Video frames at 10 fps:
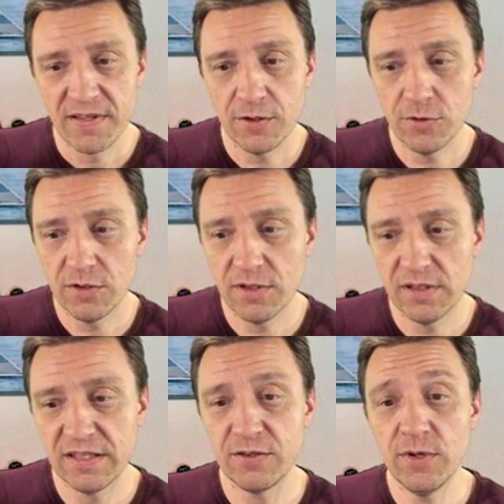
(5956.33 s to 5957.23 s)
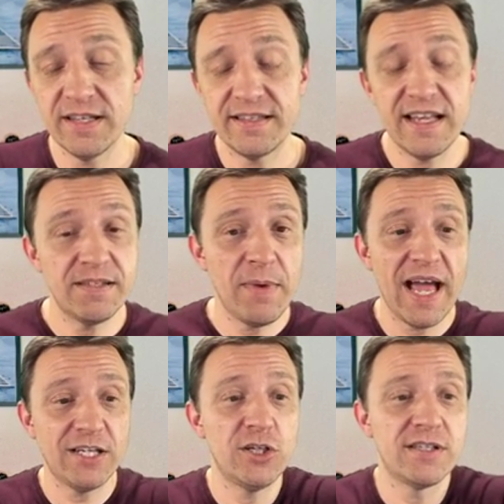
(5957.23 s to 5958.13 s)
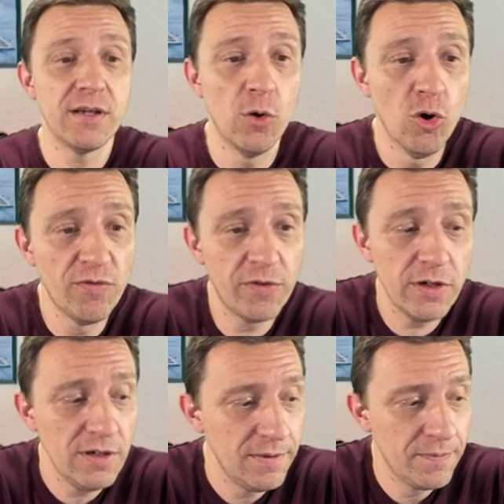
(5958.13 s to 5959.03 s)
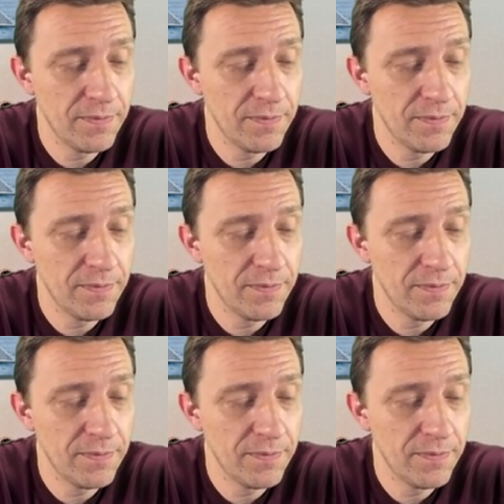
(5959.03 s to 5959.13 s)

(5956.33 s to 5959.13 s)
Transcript: So, as soon as this match is over,